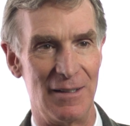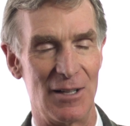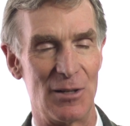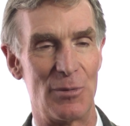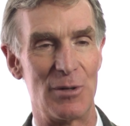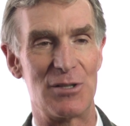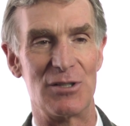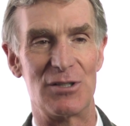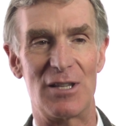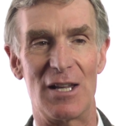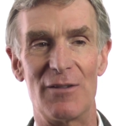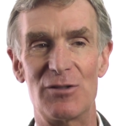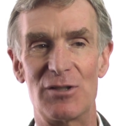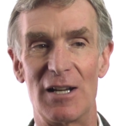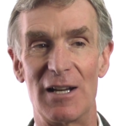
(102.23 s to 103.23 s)
In other words,
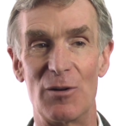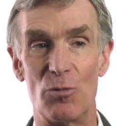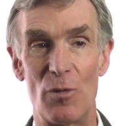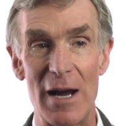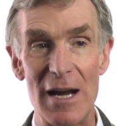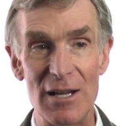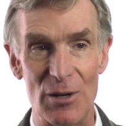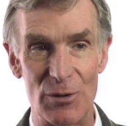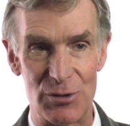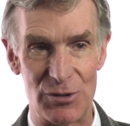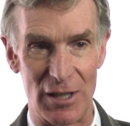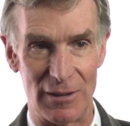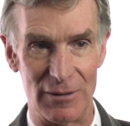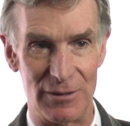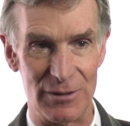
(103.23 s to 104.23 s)
instead of sending radio
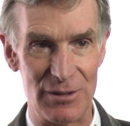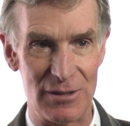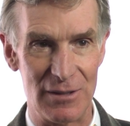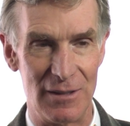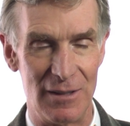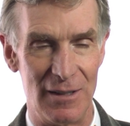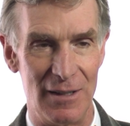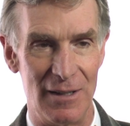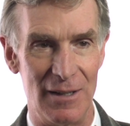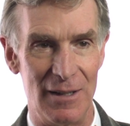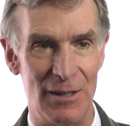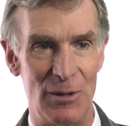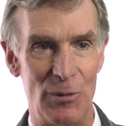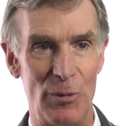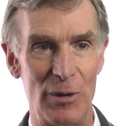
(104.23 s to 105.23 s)
signals
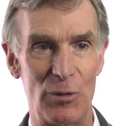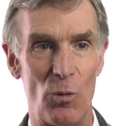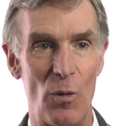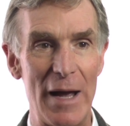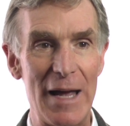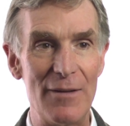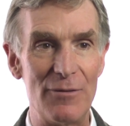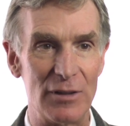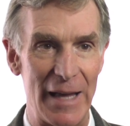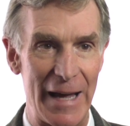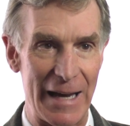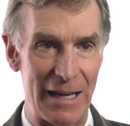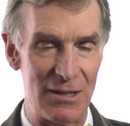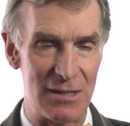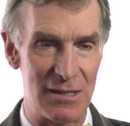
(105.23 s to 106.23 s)
with
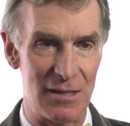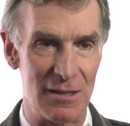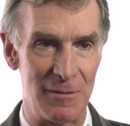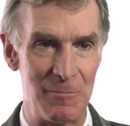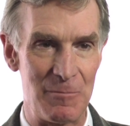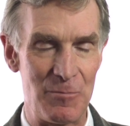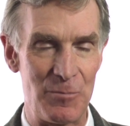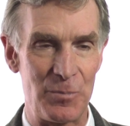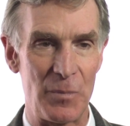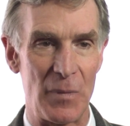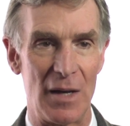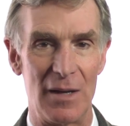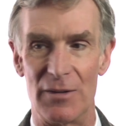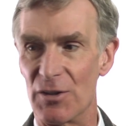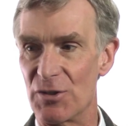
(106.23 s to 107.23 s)
wavelengths
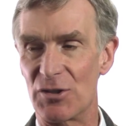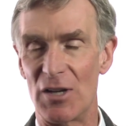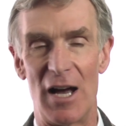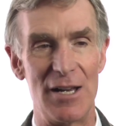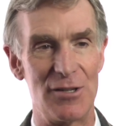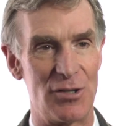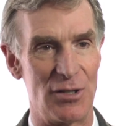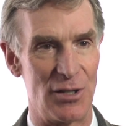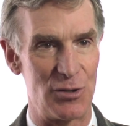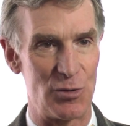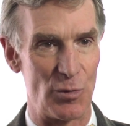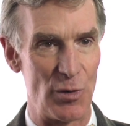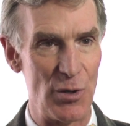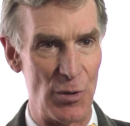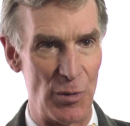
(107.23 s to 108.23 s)
the size of
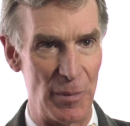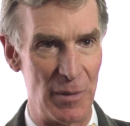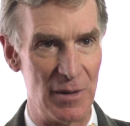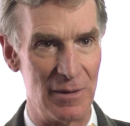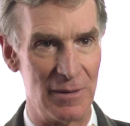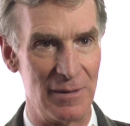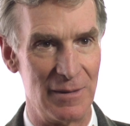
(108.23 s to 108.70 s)
this room,